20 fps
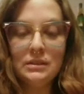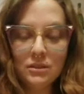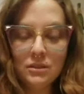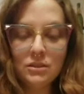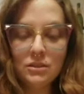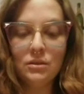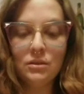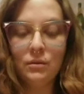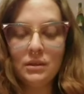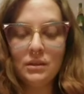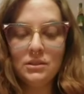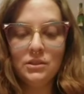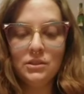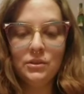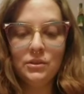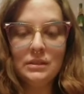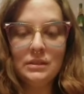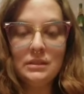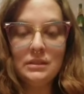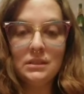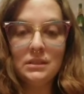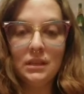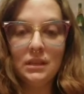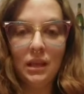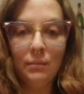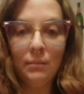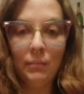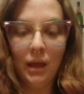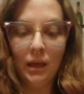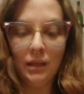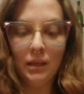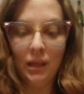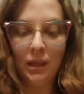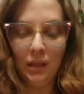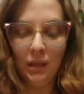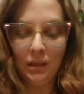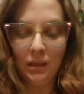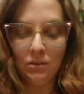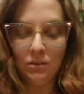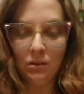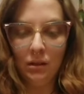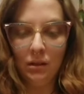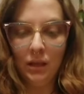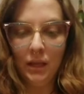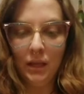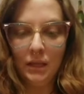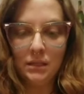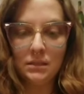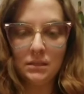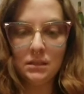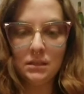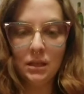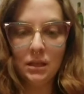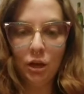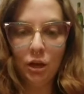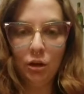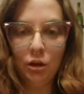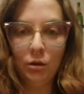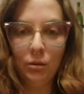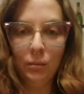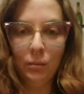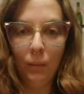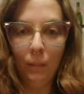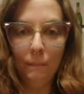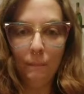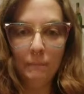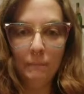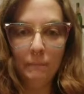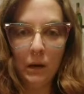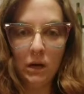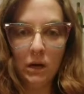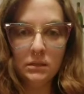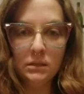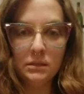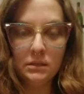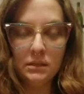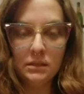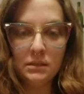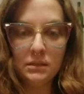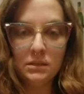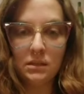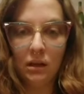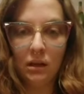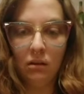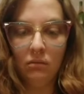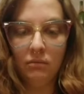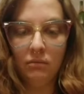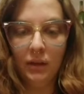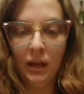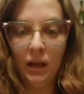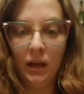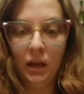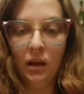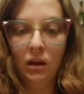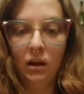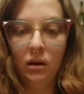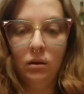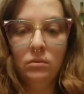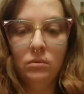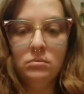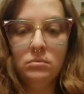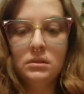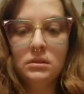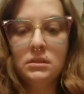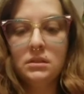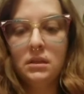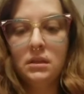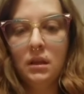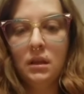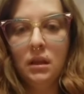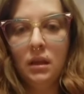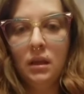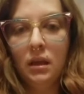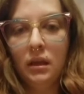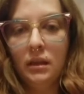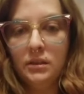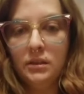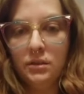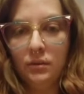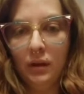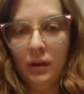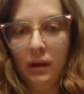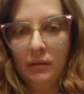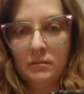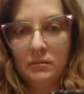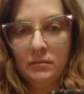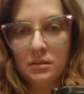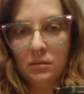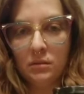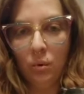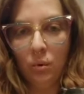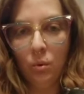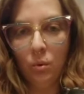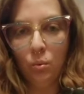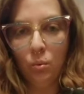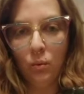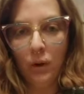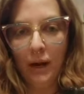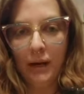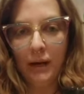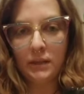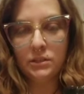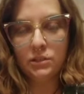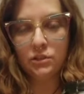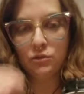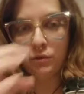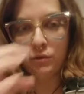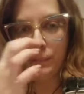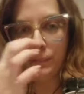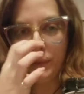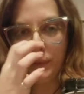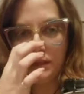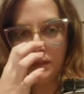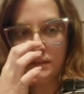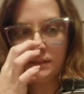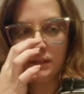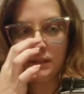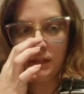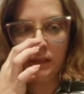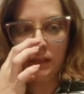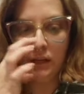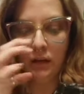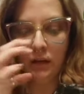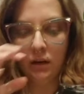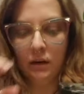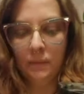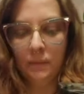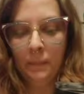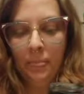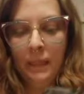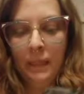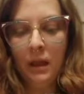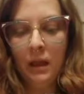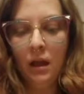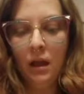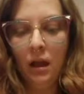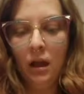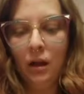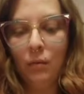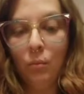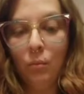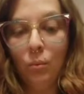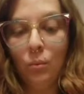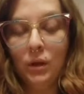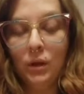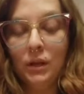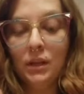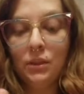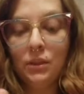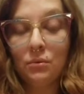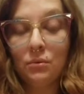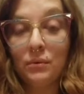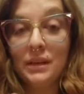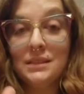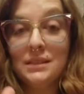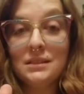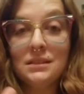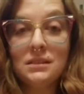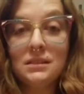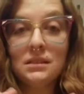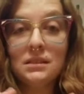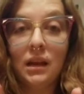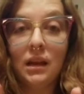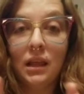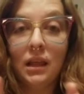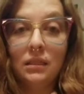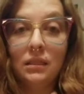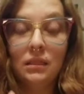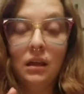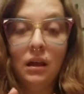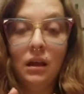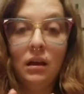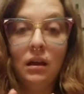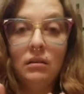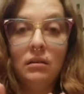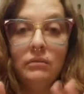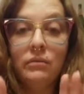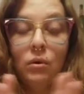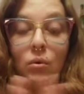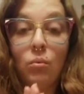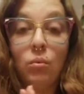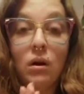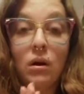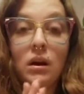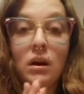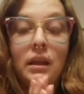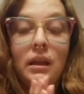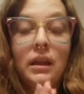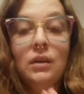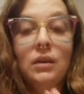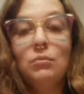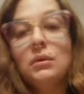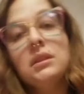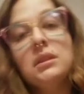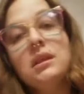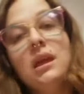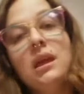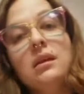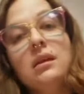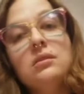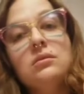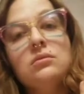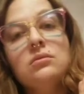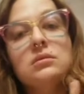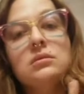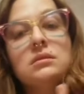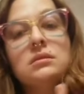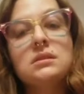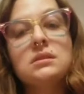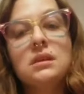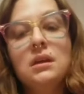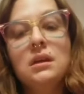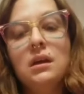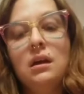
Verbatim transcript: So as you can see, my candle has burnt itself out. I do have some wax strippings here. One of the reasons that I love working with candles